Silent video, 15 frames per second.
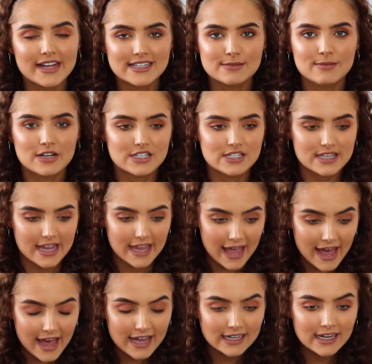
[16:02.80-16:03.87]
as much as I
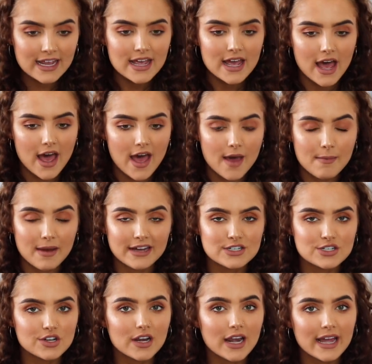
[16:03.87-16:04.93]
can. I
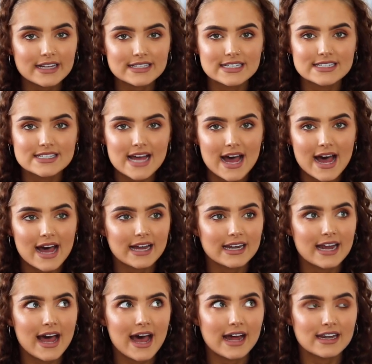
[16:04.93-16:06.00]
do like to tan
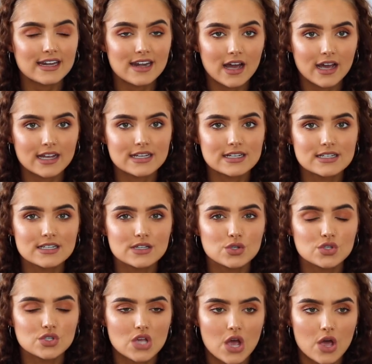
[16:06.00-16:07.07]
at night,
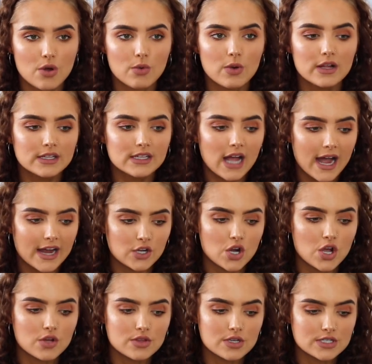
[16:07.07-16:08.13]
so I
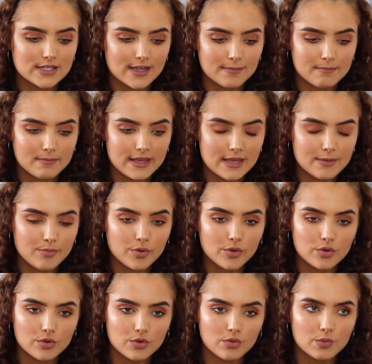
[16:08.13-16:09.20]
know that some
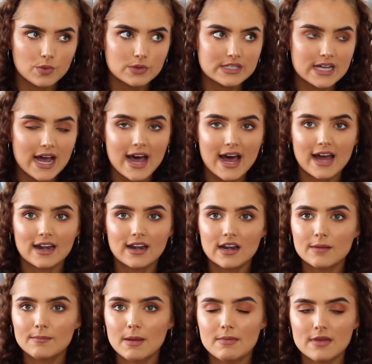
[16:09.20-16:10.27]
people will tan
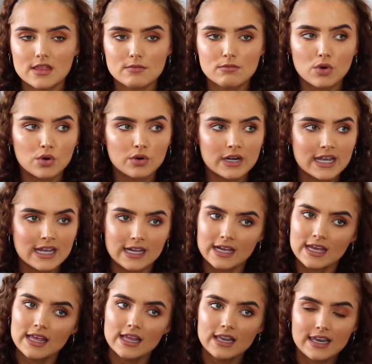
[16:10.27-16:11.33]
maybe in the morning,
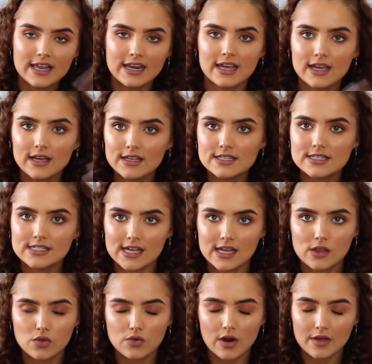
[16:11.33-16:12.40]
let it
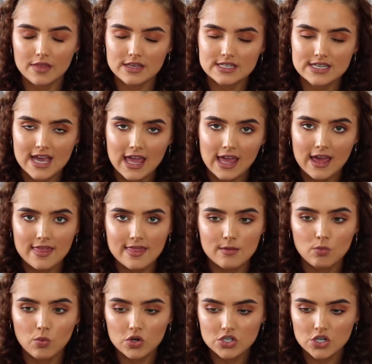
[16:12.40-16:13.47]
sit throughout the day and
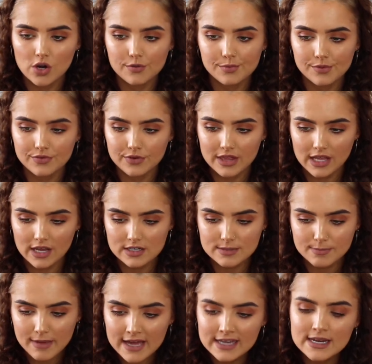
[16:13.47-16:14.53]
then wash it off before they go
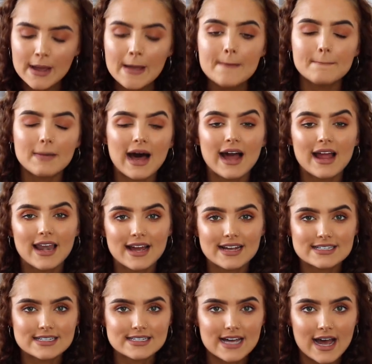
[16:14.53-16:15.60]
to bed, but I like
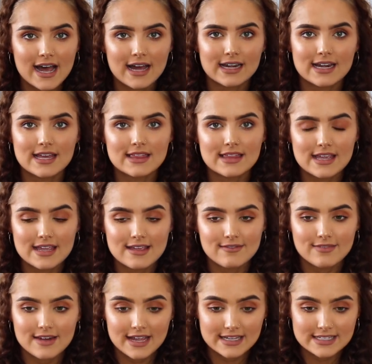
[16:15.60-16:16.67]
to tan in the
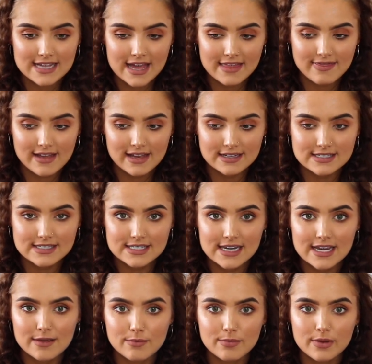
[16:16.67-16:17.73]
evenings and then
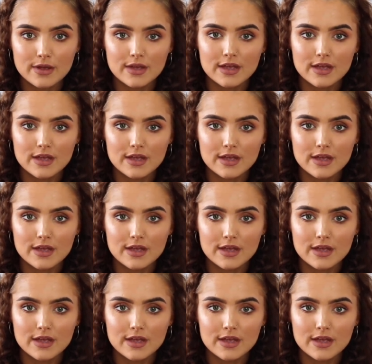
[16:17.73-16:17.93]
sleep